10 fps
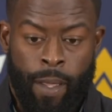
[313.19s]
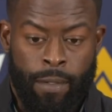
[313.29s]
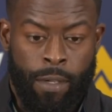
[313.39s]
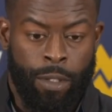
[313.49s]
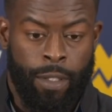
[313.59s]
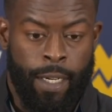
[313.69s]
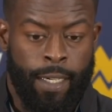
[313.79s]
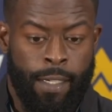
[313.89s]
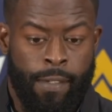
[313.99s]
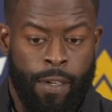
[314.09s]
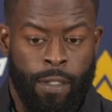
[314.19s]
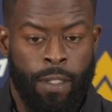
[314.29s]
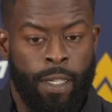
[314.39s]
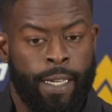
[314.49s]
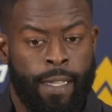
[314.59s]
And so you're not
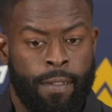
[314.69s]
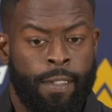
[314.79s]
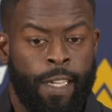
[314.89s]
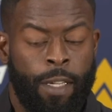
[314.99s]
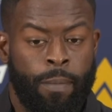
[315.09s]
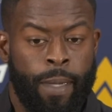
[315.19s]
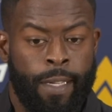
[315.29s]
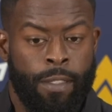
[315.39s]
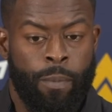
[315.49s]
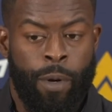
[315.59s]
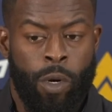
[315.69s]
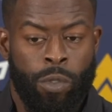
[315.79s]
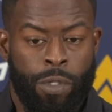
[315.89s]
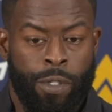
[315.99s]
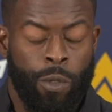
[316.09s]
necessarily looking at the scheme as
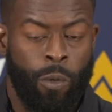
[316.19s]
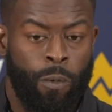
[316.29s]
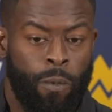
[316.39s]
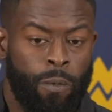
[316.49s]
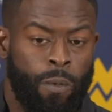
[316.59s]
opposed to